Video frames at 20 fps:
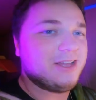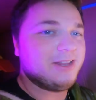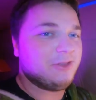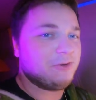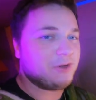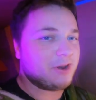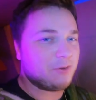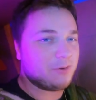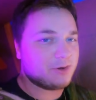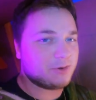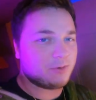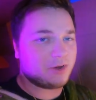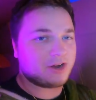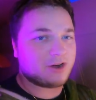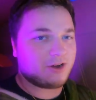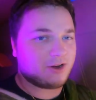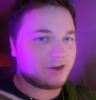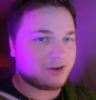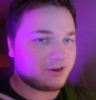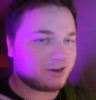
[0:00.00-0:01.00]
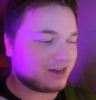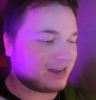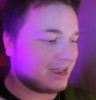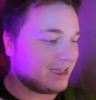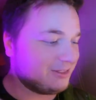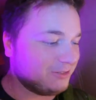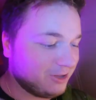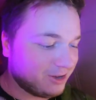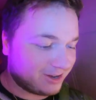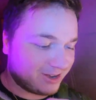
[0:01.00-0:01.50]
Logan, I wonder what card you're gonna get.
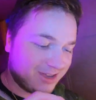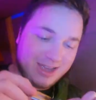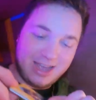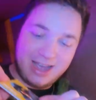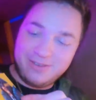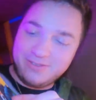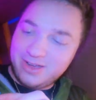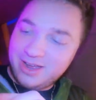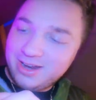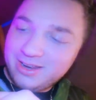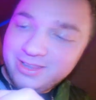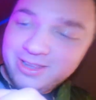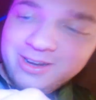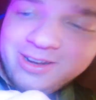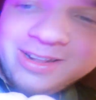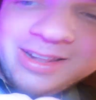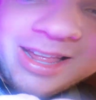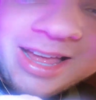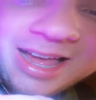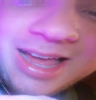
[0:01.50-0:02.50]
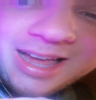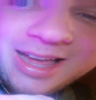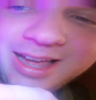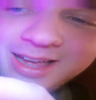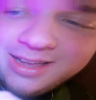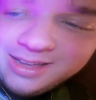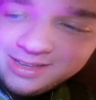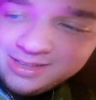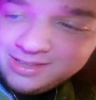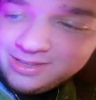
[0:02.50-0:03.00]
And look, I've got a little
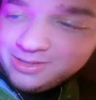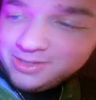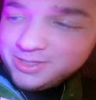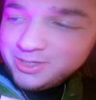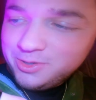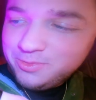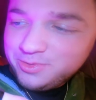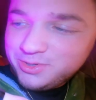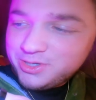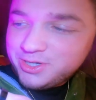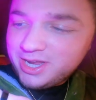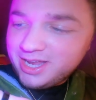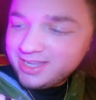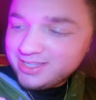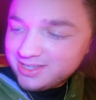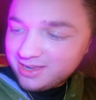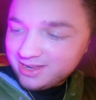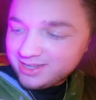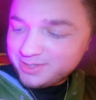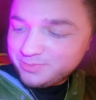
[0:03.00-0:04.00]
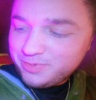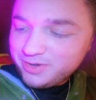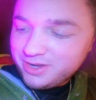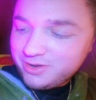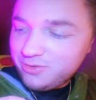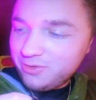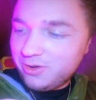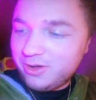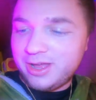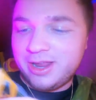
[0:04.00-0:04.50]
uh, little dude with shades on. It's pretty cool.